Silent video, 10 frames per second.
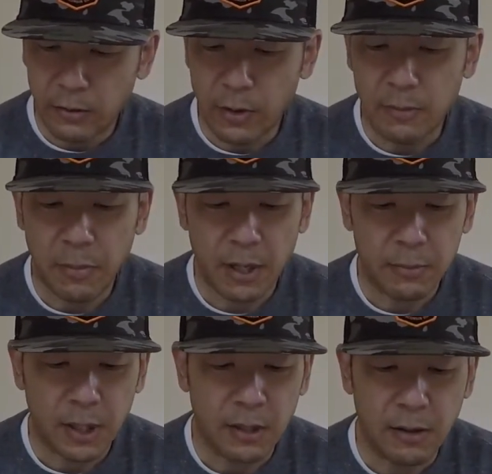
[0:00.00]
green
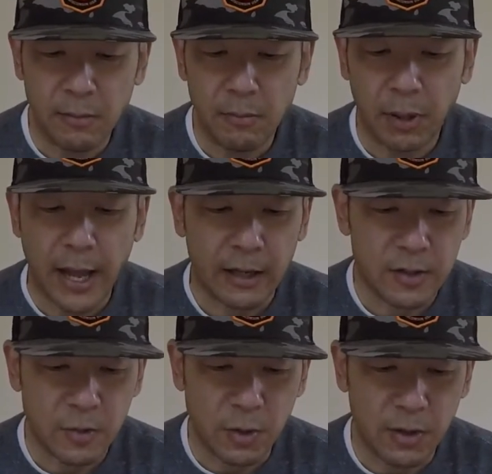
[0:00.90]
pumpkin black
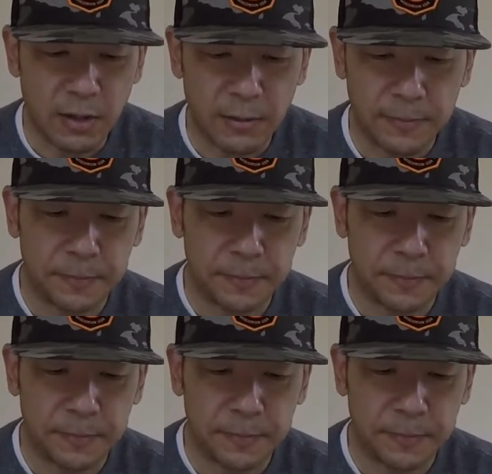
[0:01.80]
swirl.